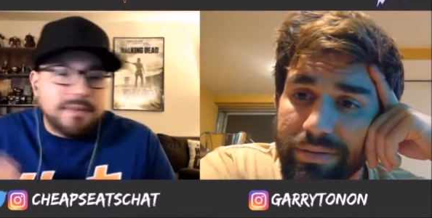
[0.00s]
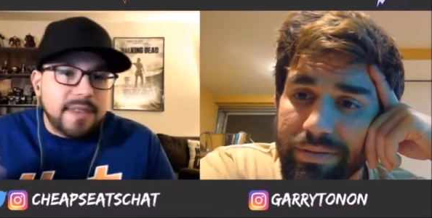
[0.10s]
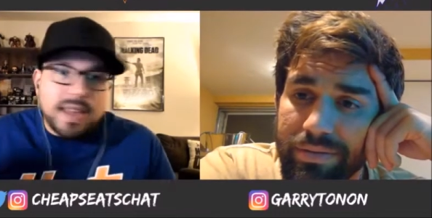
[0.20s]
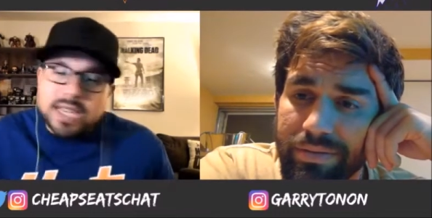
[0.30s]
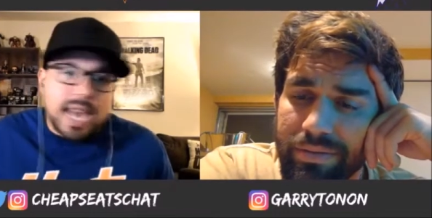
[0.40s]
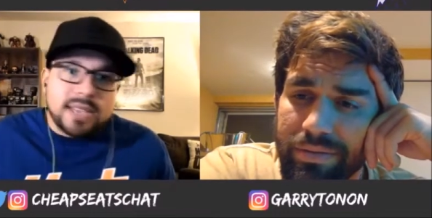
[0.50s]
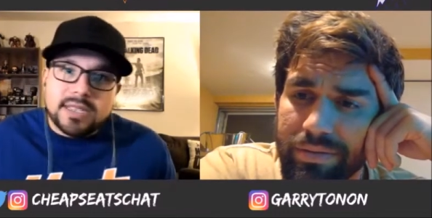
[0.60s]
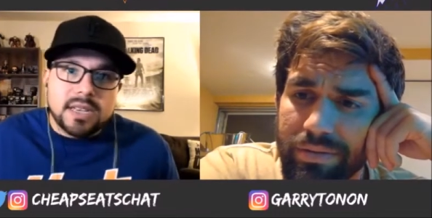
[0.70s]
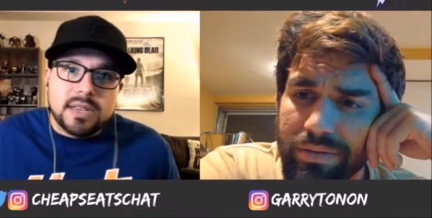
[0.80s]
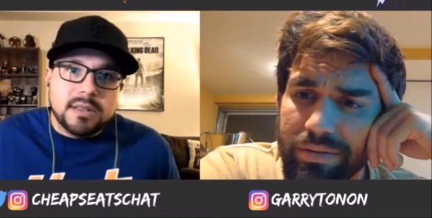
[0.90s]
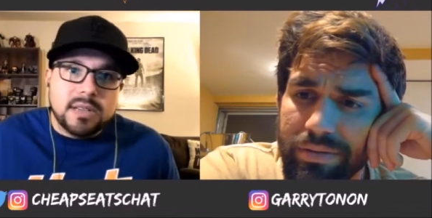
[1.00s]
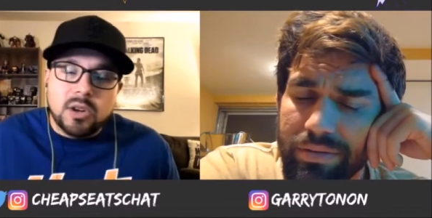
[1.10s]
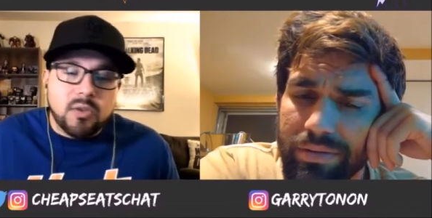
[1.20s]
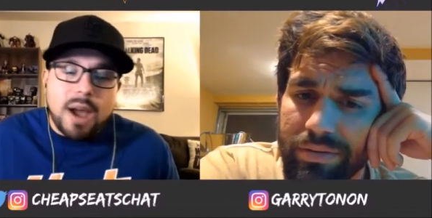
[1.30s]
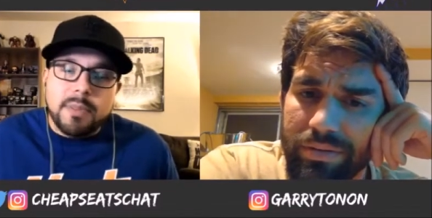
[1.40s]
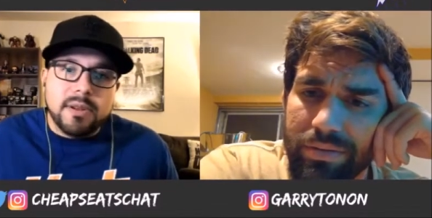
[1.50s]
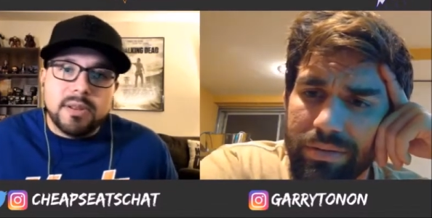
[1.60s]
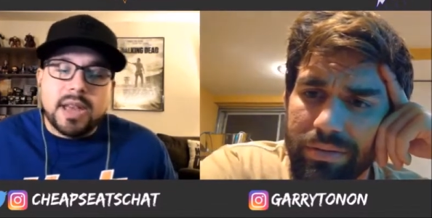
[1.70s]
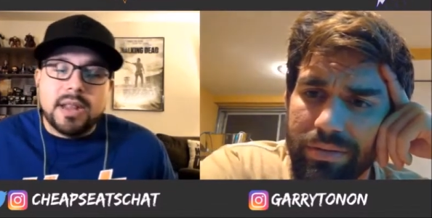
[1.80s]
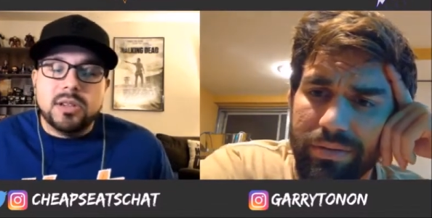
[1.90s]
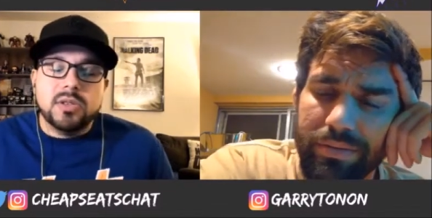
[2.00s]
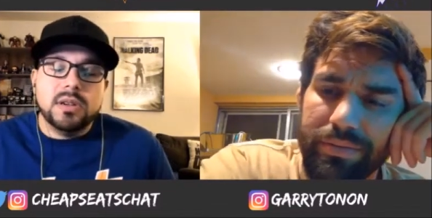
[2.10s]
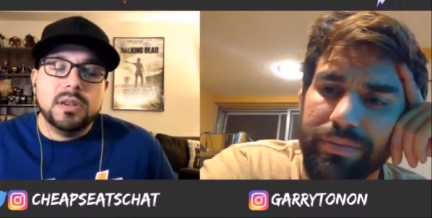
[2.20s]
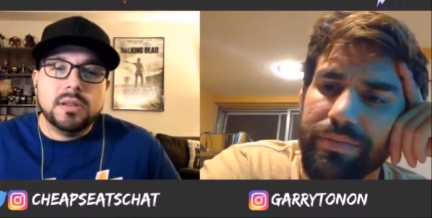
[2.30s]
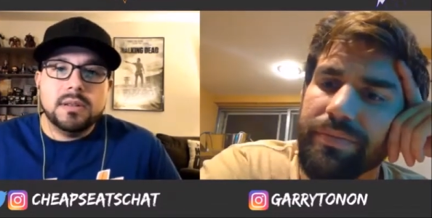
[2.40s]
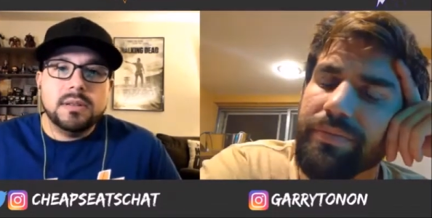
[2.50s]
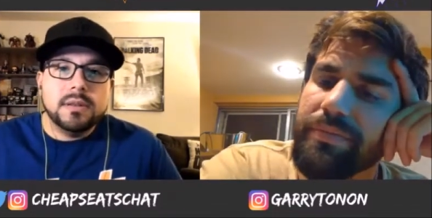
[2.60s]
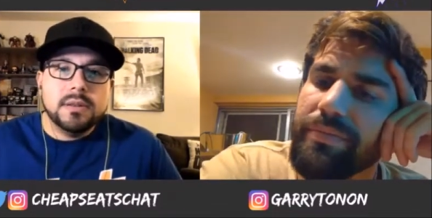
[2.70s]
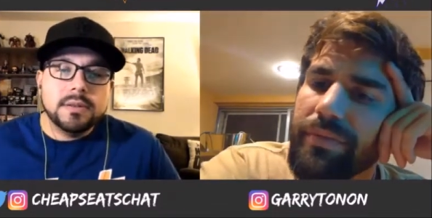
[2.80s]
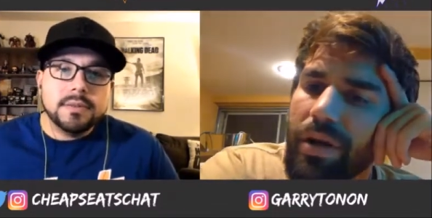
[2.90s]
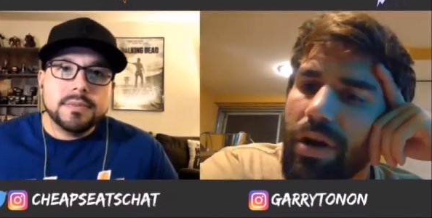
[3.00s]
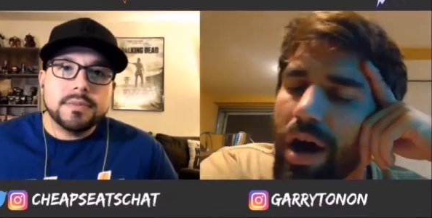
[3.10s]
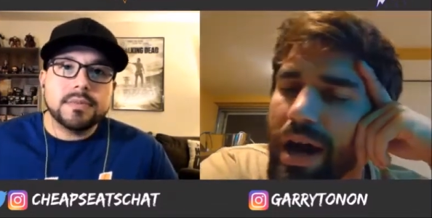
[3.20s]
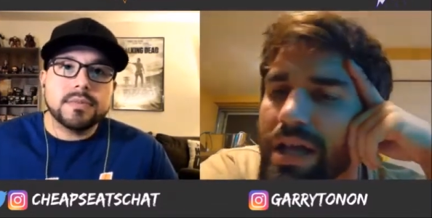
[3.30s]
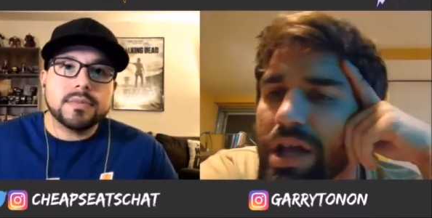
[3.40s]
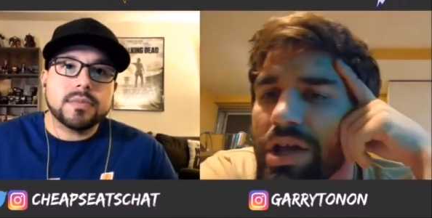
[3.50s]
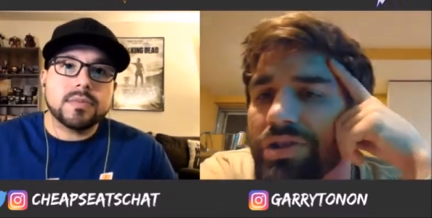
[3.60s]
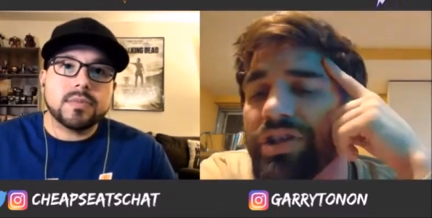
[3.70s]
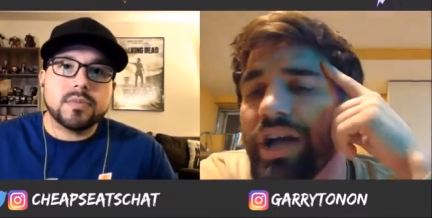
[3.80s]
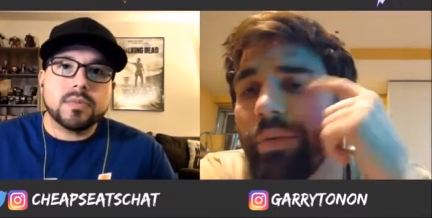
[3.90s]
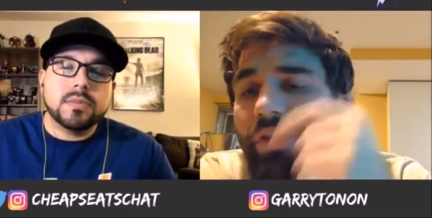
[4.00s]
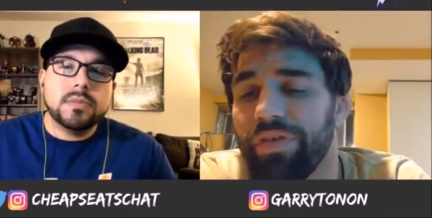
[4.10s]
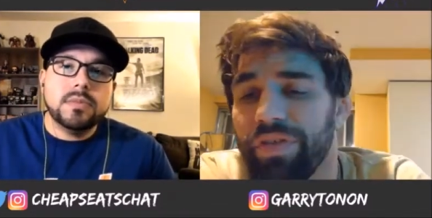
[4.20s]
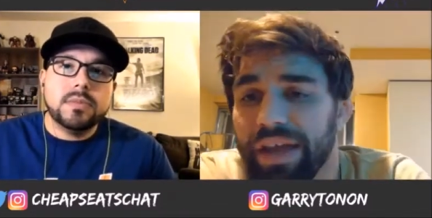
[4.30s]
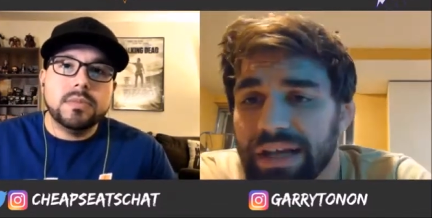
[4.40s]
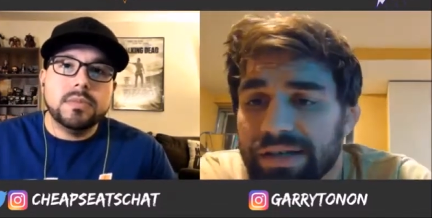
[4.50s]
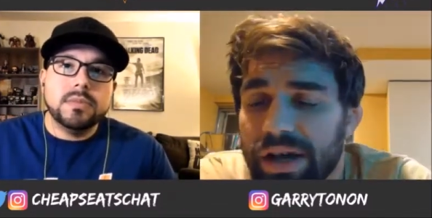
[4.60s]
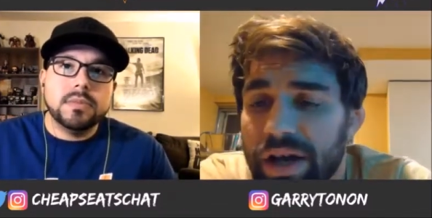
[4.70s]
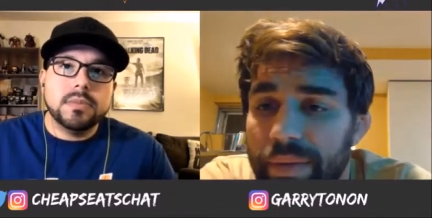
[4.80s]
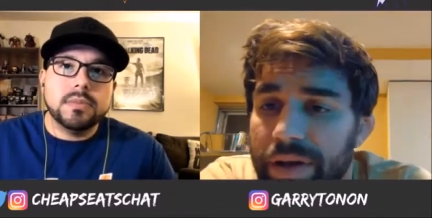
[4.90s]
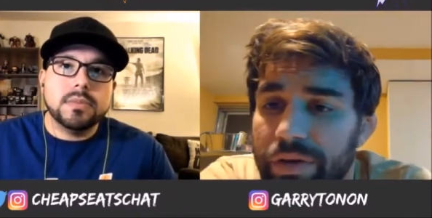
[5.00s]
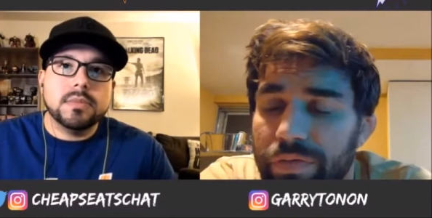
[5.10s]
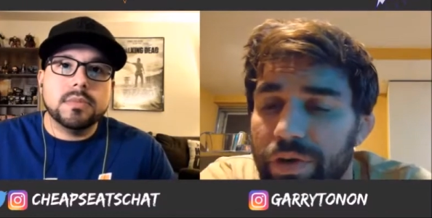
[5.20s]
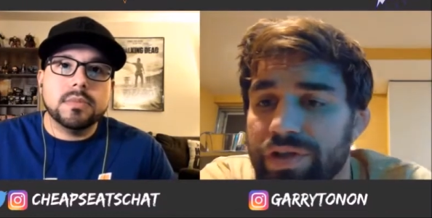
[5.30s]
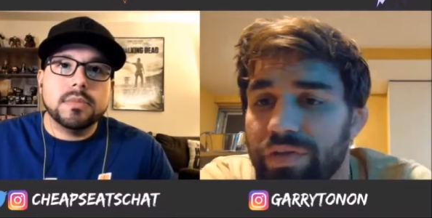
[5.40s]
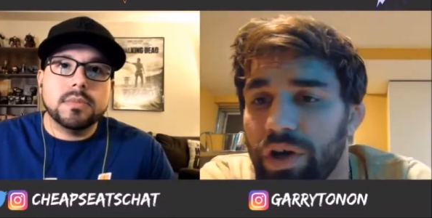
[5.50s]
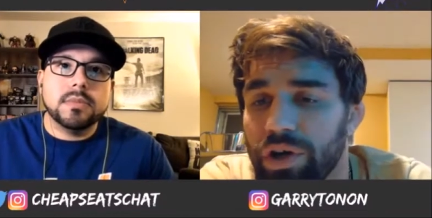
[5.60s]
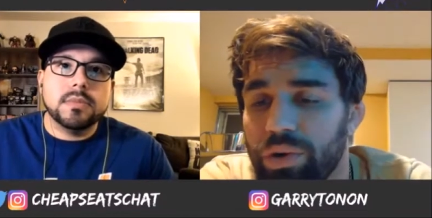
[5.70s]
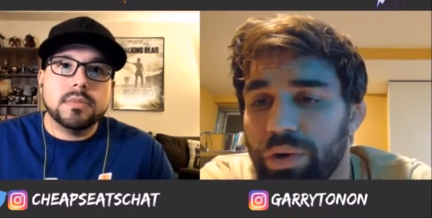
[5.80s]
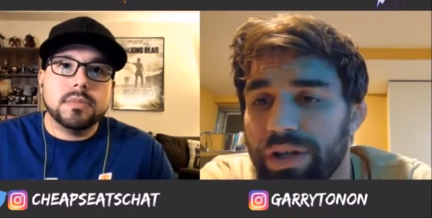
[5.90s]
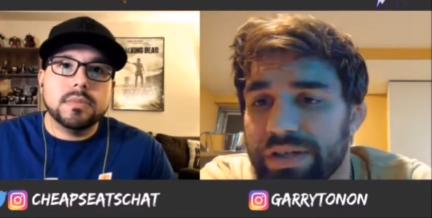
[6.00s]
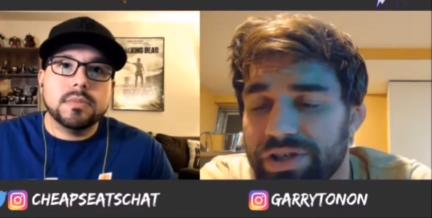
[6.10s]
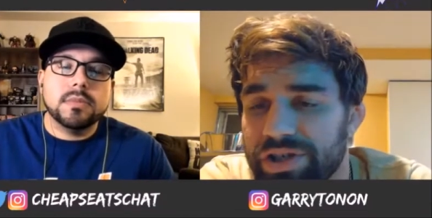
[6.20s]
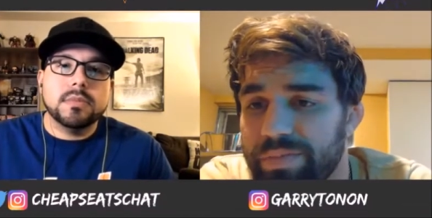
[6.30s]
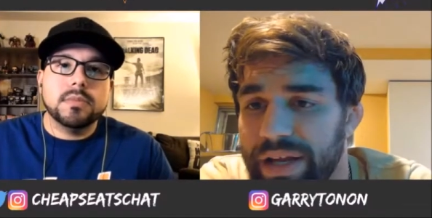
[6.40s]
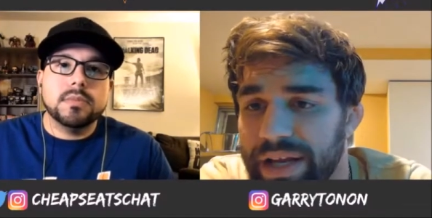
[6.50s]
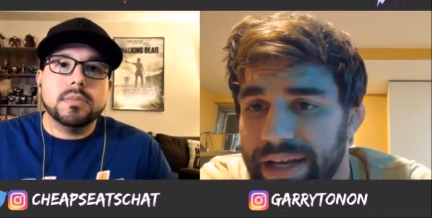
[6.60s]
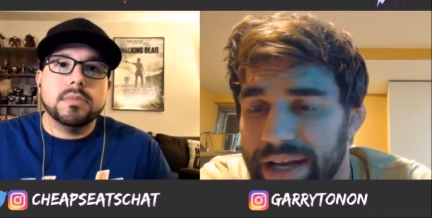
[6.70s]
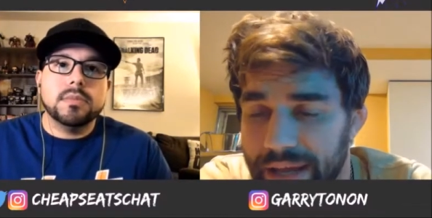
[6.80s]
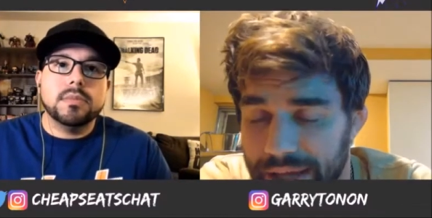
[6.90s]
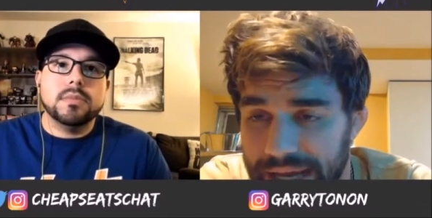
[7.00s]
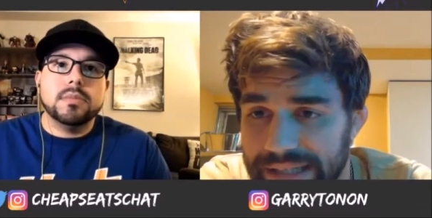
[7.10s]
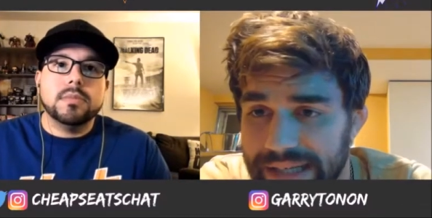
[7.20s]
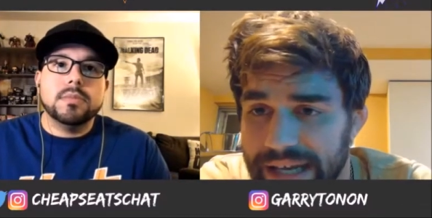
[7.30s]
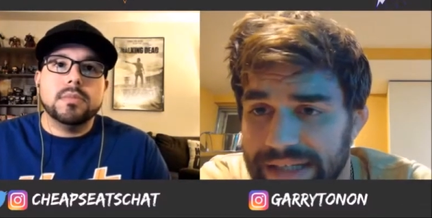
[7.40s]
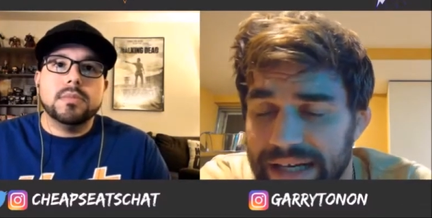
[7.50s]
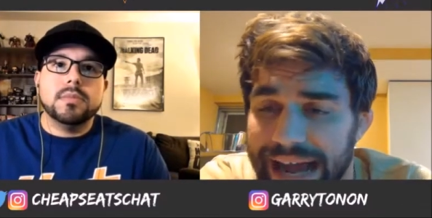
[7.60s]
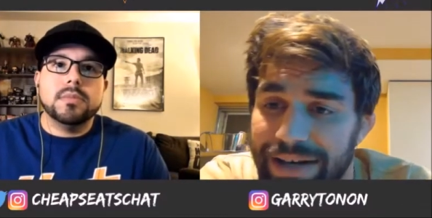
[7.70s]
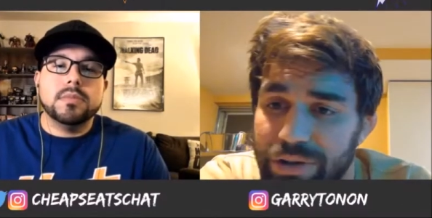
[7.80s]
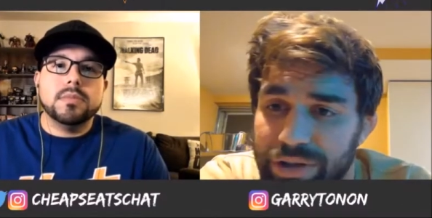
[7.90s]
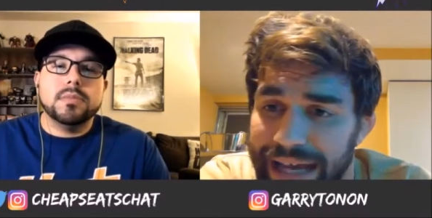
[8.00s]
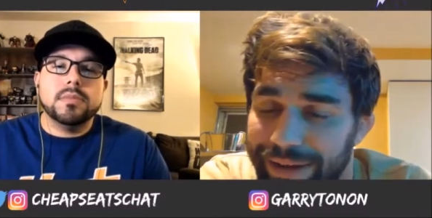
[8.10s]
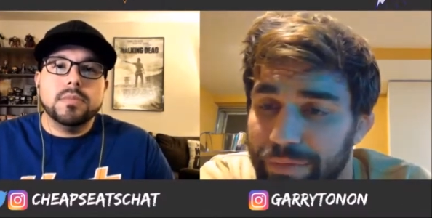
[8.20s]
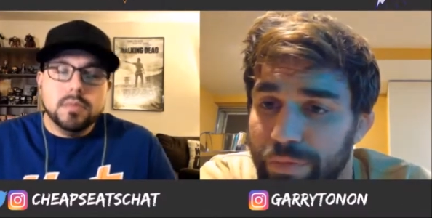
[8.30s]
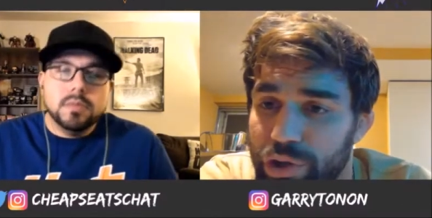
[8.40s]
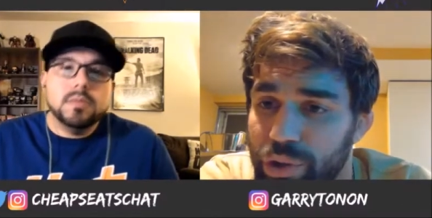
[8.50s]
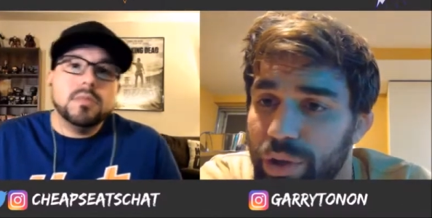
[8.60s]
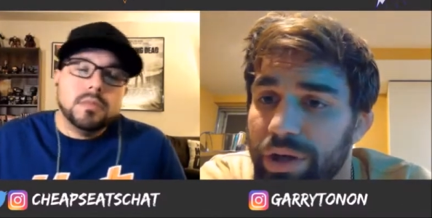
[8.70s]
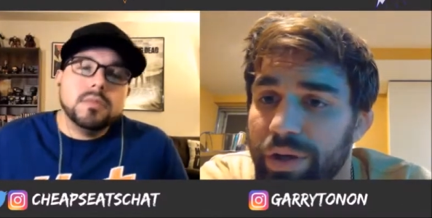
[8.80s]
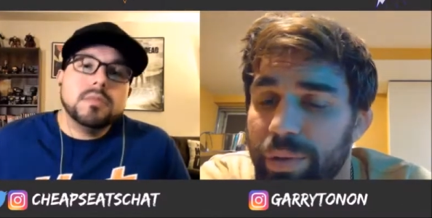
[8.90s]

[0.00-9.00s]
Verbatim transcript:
Speaker 1: fantastic, you know, grappler in that industry.
Speaker 2: All right, so a couple different things. I mean, first of all, Gordon's has just been has a natural talent for sure. It would